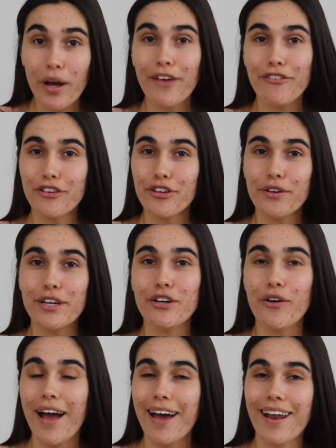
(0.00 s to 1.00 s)
If you're new here,
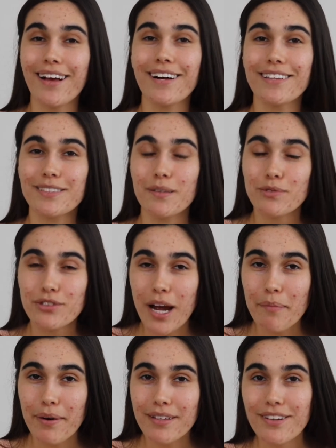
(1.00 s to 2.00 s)
go ahead and click the
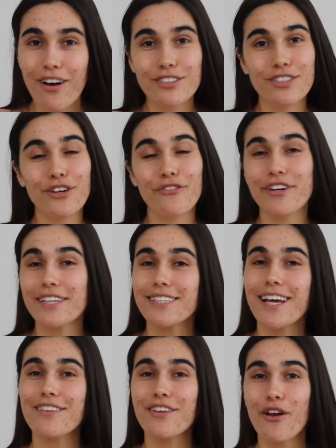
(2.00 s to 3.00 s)
subscribe button. Also, don't forget to
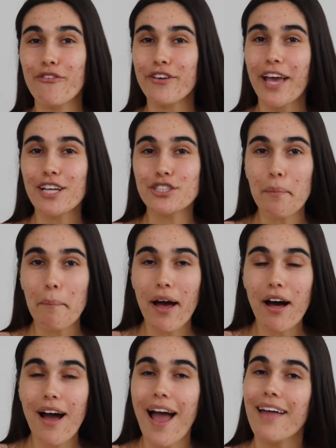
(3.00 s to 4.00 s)
hit the notification
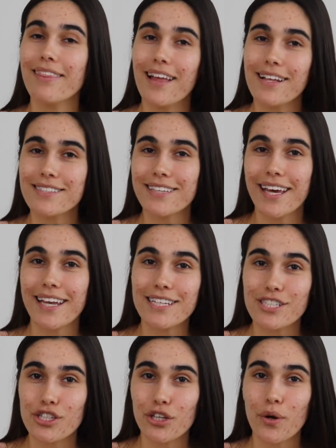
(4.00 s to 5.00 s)
bell, and let's get
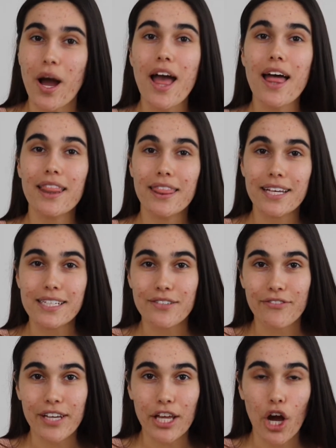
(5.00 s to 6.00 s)
into this
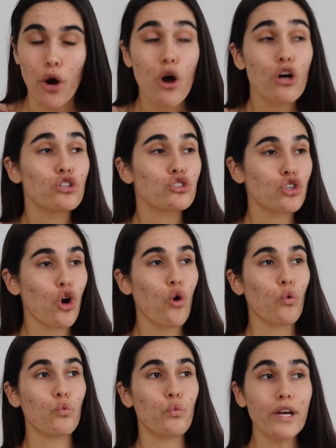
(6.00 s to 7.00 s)
video. So
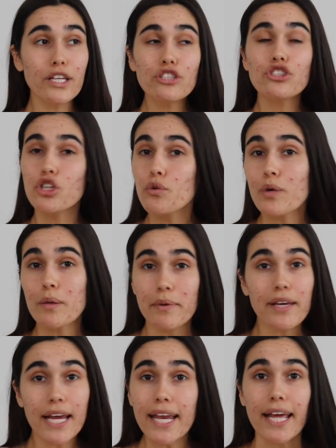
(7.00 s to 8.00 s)
when should we be
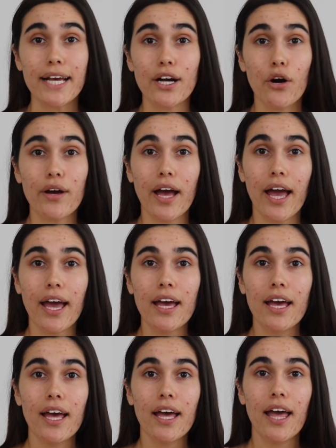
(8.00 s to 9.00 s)
eating,
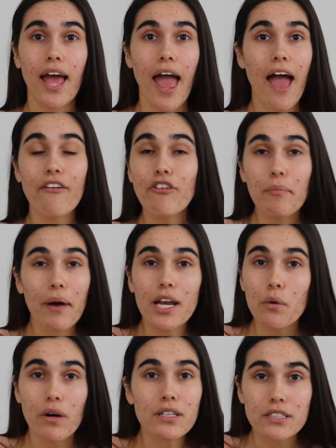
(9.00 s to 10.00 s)
okay? Everybody
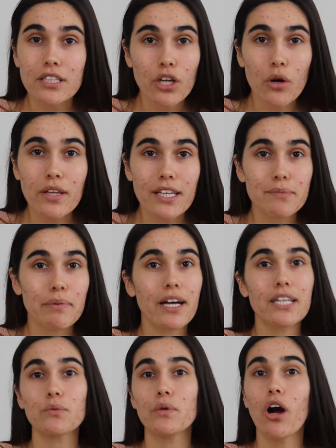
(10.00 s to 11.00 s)
wants to know this
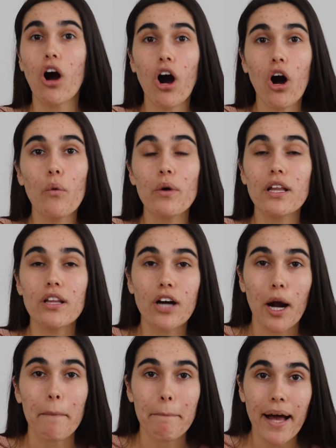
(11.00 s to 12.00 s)
because we all wanna look
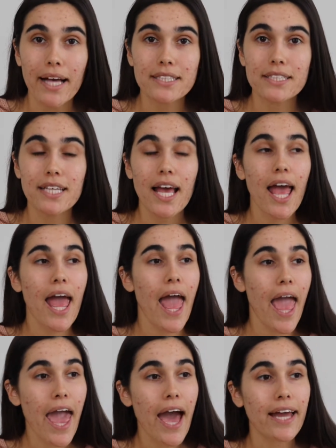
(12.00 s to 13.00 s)
our best,
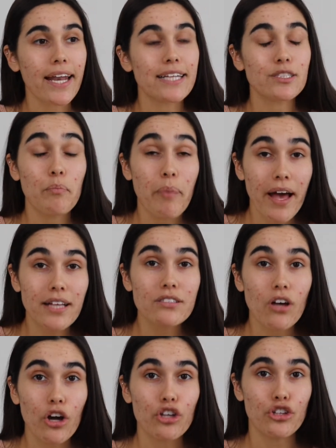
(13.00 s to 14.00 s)
and it
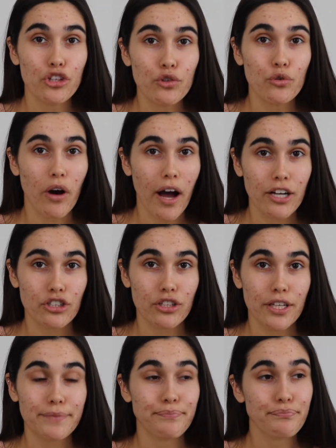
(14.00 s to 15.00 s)
depends on you
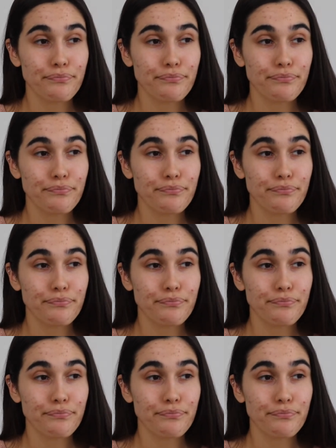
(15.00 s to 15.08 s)
actually.